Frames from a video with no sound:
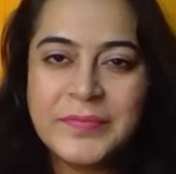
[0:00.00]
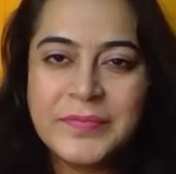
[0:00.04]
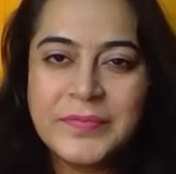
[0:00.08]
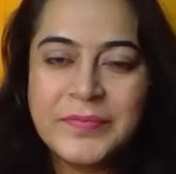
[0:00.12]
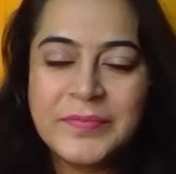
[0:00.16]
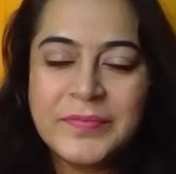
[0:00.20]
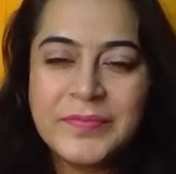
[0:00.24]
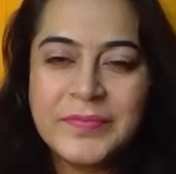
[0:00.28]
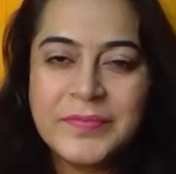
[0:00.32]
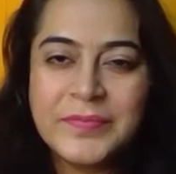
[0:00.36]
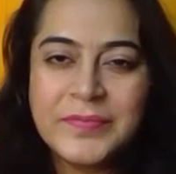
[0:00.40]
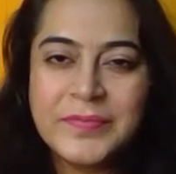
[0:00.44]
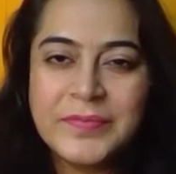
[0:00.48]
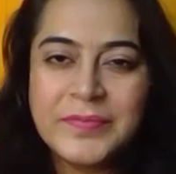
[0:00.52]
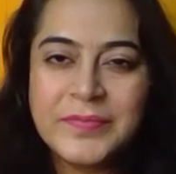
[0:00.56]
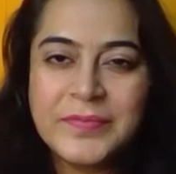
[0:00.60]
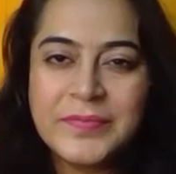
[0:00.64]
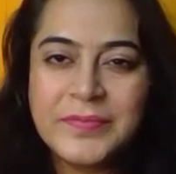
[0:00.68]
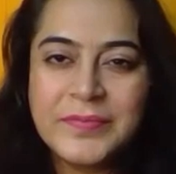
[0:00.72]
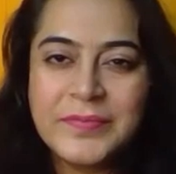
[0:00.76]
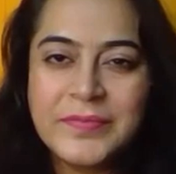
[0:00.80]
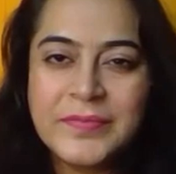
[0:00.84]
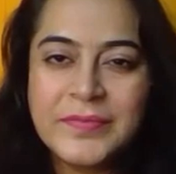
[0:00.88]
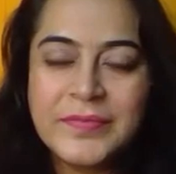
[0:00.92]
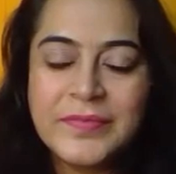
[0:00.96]

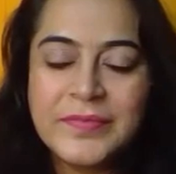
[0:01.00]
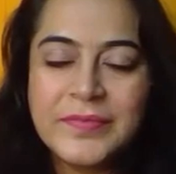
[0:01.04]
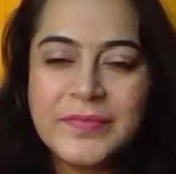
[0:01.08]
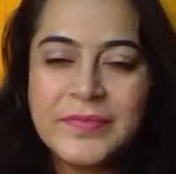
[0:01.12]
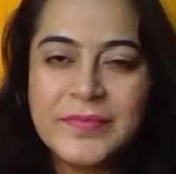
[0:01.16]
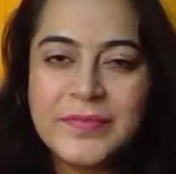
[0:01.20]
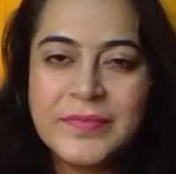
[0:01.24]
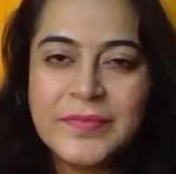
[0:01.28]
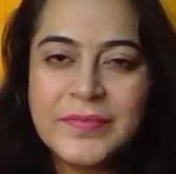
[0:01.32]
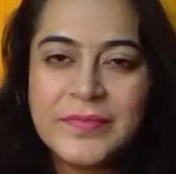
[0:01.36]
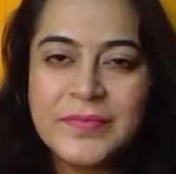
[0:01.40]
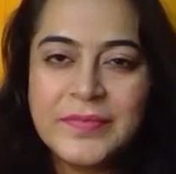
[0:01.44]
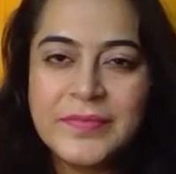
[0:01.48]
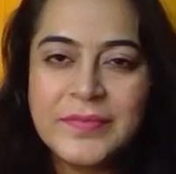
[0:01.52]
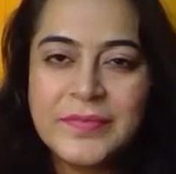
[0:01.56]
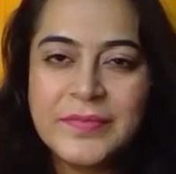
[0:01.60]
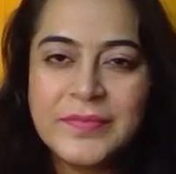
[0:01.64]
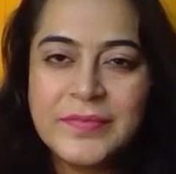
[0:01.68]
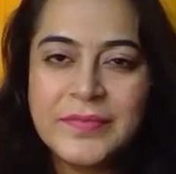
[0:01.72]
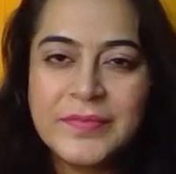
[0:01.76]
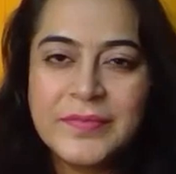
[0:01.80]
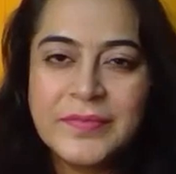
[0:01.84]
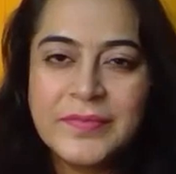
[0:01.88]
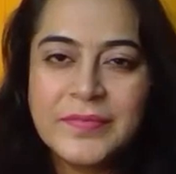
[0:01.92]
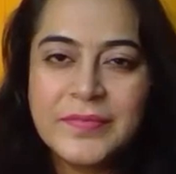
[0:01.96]

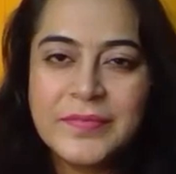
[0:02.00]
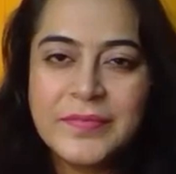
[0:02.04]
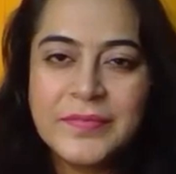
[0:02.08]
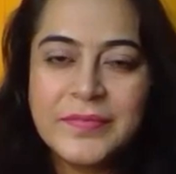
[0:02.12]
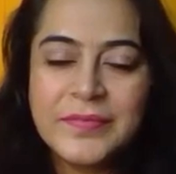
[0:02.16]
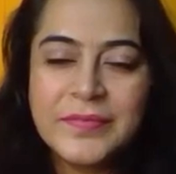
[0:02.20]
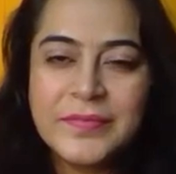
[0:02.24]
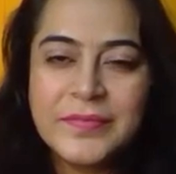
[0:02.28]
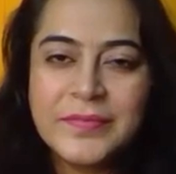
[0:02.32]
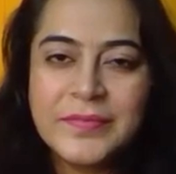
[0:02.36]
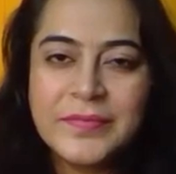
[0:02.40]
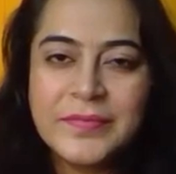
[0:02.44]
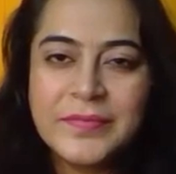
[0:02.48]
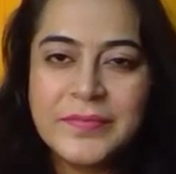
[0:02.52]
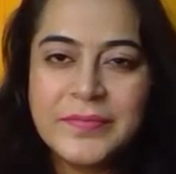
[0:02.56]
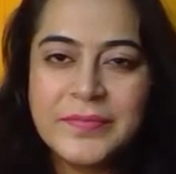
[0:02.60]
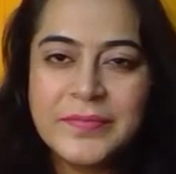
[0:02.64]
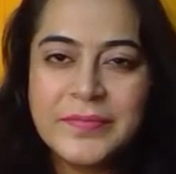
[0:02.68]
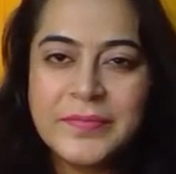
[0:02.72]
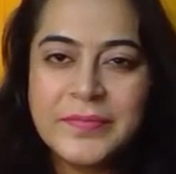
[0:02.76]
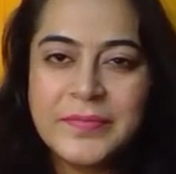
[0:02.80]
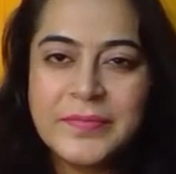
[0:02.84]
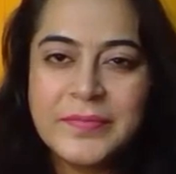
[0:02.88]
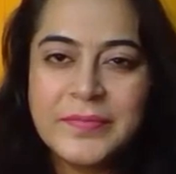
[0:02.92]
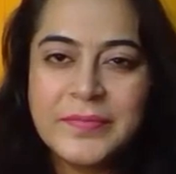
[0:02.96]

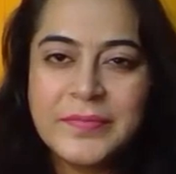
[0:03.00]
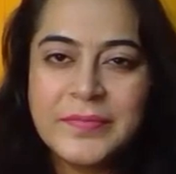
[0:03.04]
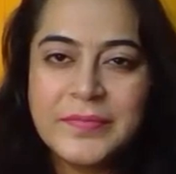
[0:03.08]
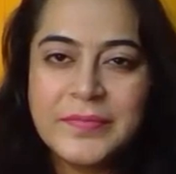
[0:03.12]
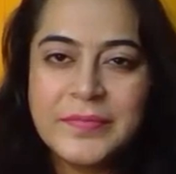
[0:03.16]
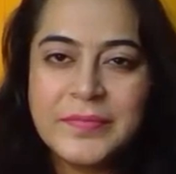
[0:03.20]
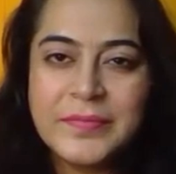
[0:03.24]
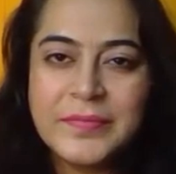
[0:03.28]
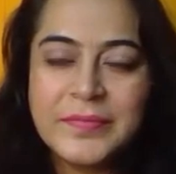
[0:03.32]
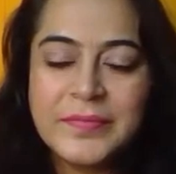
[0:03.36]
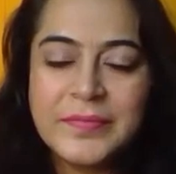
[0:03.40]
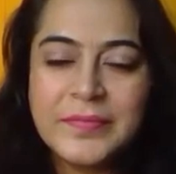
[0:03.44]
Nothing is said.